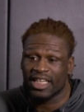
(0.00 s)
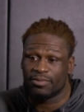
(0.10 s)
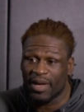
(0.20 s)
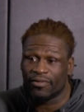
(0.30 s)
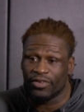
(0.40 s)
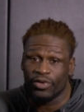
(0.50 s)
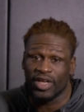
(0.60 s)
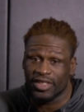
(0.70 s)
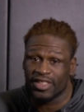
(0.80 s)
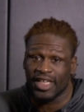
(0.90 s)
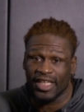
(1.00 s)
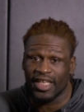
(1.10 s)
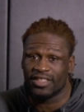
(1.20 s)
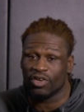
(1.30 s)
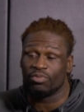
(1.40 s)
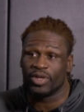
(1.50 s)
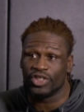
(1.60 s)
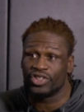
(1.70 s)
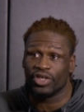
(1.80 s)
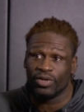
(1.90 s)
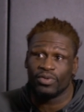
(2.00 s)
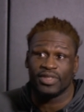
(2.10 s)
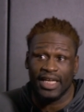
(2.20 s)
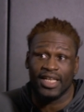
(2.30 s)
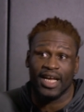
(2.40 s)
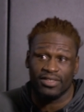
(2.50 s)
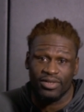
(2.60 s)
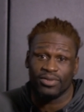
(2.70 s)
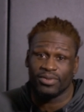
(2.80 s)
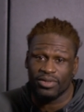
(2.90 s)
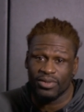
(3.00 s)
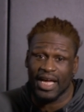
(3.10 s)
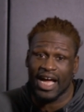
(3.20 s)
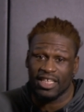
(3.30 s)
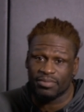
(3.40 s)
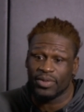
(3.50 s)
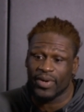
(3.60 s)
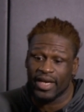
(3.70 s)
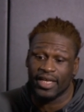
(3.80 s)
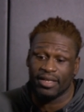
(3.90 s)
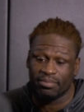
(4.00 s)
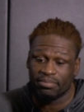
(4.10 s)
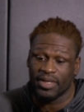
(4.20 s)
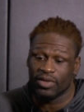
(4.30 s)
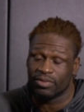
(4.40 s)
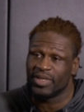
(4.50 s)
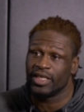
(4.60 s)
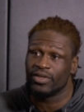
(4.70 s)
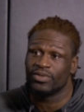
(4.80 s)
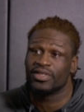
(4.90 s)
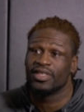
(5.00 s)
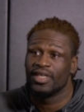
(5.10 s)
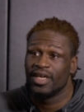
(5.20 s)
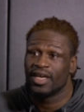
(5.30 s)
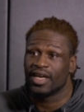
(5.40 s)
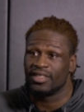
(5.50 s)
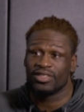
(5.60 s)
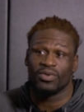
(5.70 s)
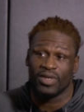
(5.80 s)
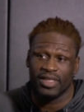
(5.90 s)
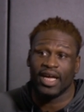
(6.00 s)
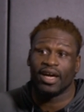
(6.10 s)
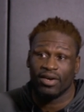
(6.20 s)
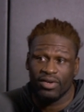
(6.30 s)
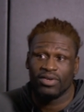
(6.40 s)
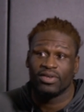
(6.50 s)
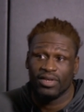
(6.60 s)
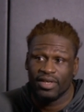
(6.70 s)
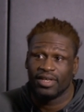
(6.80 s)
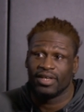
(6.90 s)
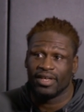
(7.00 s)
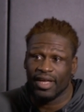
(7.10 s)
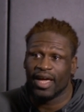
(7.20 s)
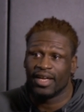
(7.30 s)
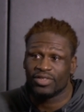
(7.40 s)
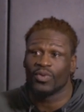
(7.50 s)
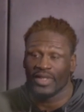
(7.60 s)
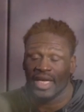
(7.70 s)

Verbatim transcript: expect for you to understand that it's going to be a show that night. So you guys be ready and be on them heels, because it's going down. Awesome. Yeah, it's going